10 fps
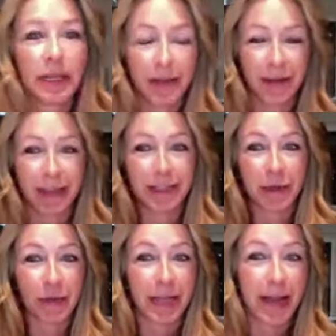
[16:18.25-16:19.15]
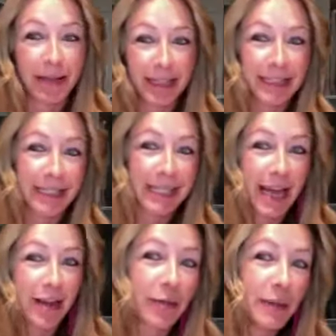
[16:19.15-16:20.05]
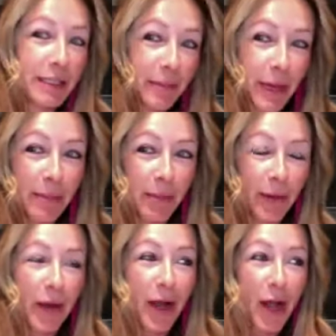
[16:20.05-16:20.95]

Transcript: you know like don't allow this to die on a piece of paper